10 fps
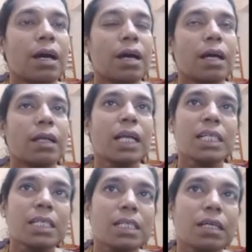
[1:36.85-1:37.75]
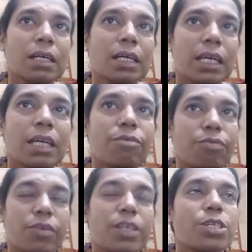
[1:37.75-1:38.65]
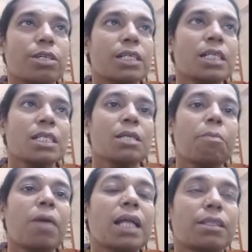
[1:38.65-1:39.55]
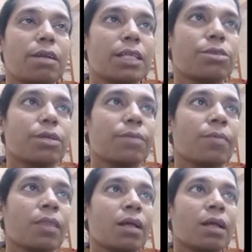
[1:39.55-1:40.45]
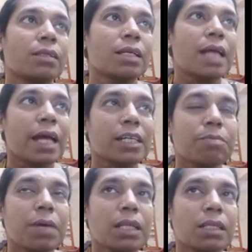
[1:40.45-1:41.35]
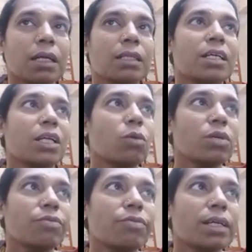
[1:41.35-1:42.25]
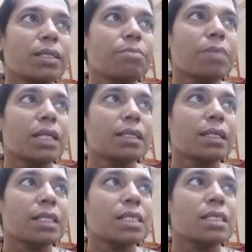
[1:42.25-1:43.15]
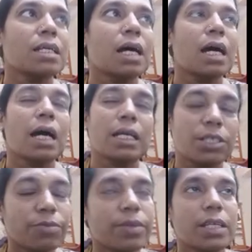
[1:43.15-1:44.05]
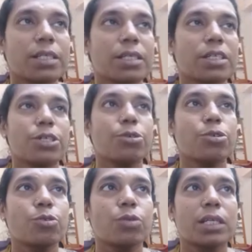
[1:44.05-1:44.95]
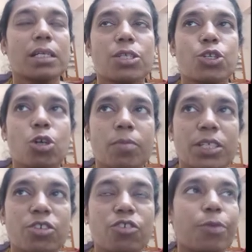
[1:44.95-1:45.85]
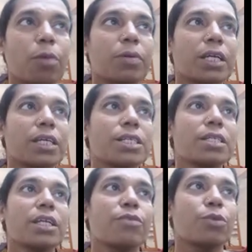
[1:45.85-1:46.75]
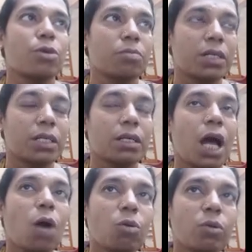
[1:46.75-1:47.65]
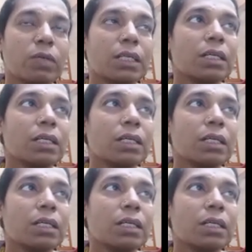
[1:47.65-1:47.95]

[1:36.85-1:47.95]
Next key feature is path length. The direct path and the ground reflected path lengths are different due to the geometry of propagation environment. However,